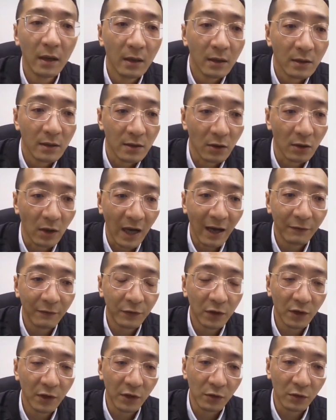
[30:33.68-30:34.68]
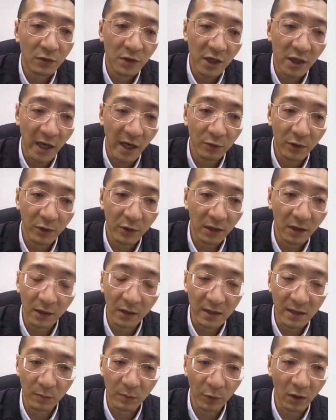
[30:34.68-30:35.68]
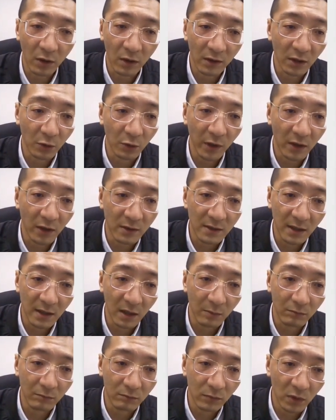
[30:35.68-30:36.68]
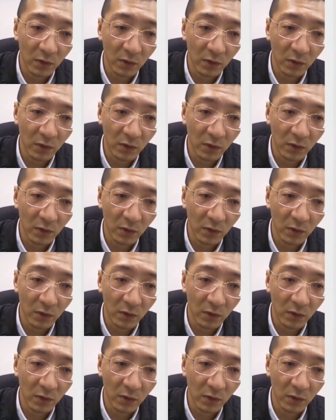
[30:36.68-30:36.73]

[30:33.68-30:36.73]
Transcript: So after you generate this plot, you will see,